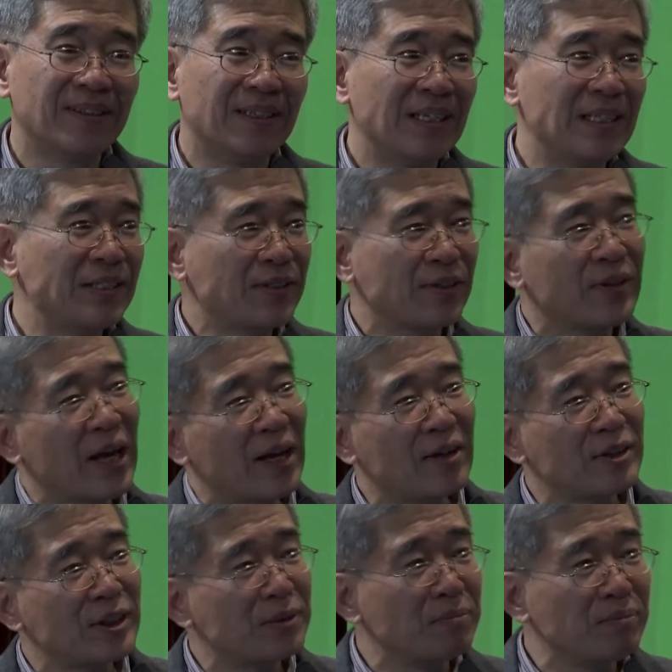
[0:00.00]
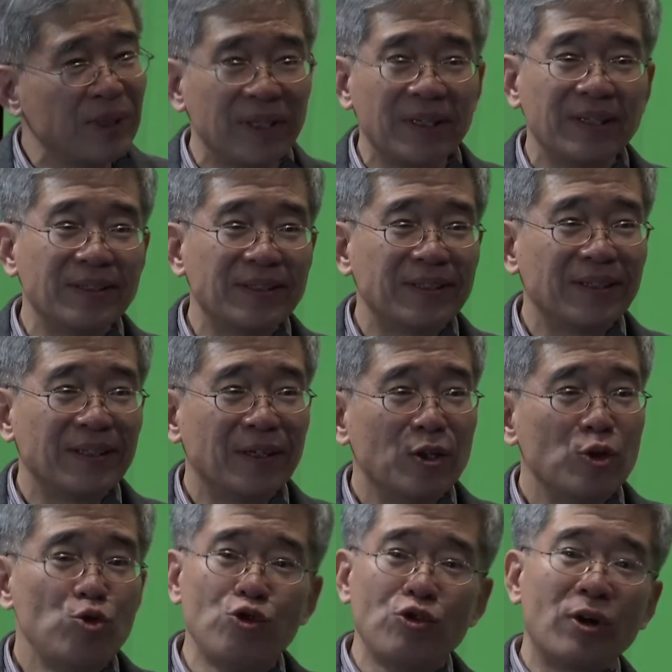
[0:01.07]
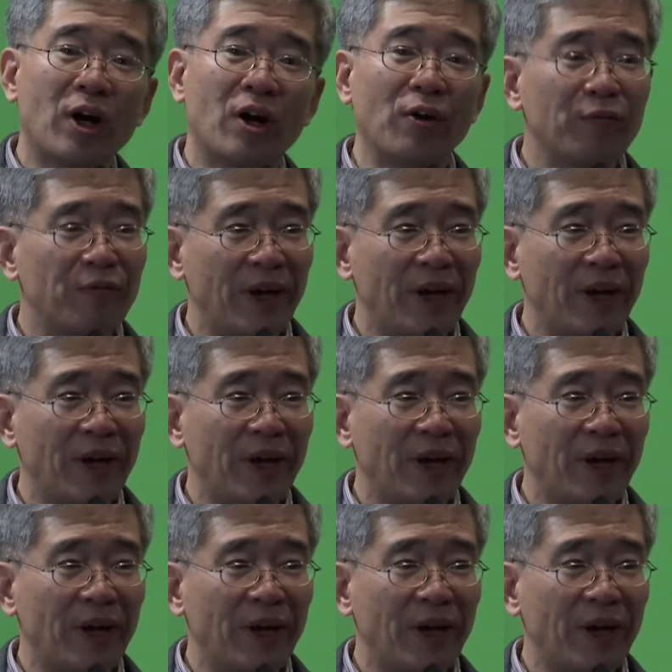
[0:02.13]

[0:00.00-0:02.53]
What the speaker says: Externalities means you are